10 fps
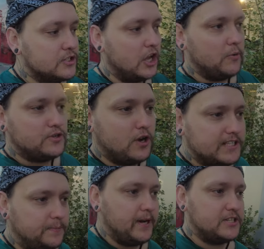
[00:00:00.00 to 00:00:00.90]
So we
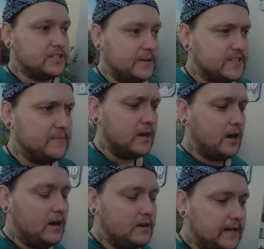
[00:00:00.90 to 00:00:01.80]
tried to purchase a SIM
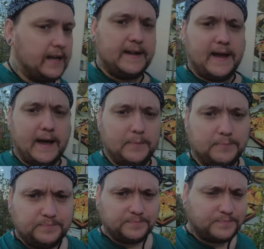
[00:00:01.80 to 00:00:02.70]
card in
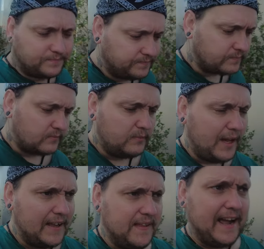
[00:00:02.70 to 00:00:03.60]

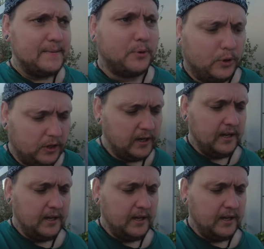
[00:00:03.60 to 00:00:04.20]
the airport.